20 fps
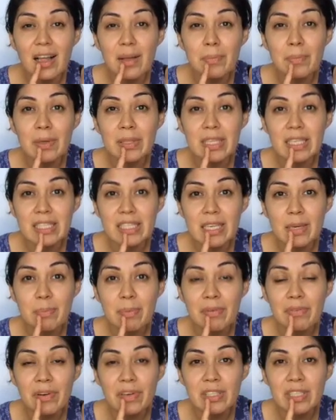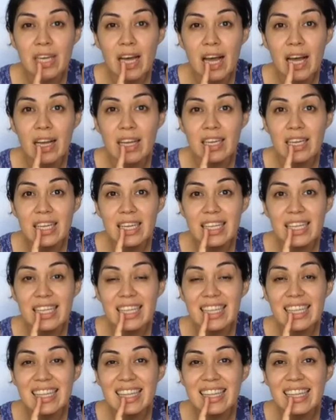put the tip of your tongue
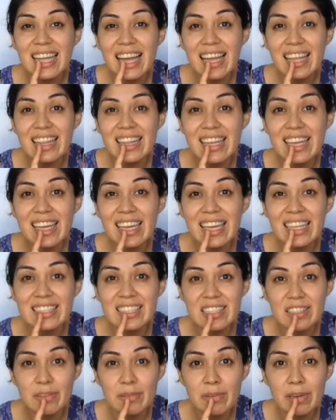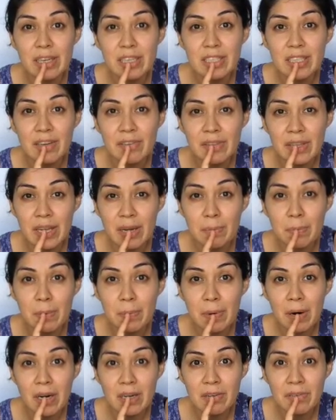lightly against the ridge of the upper
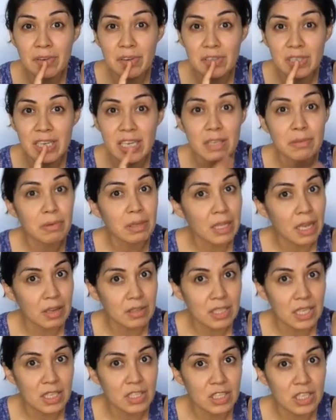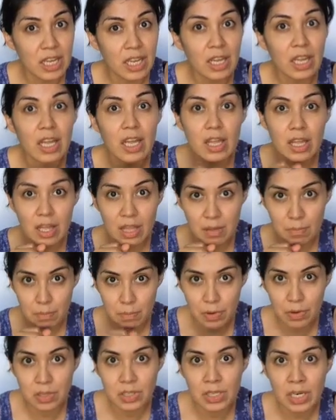part of your teeth without touching, and
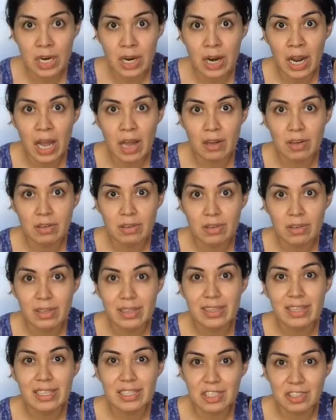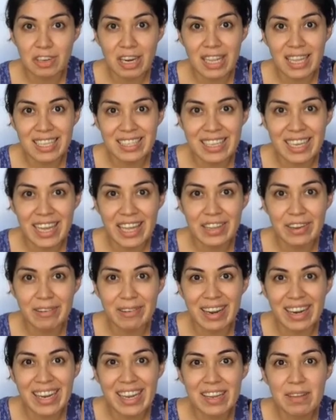push air out. Let's try that together.
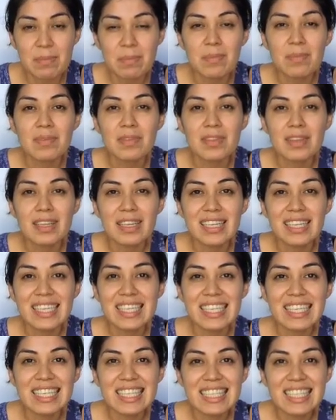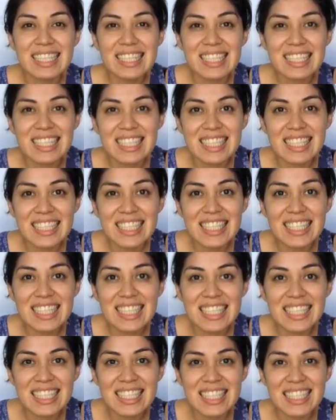Ready?
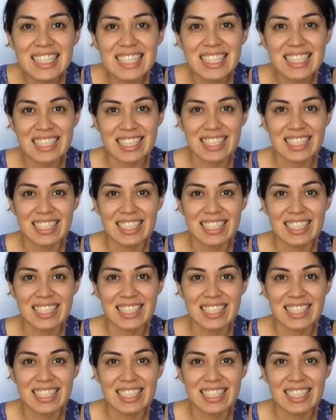S.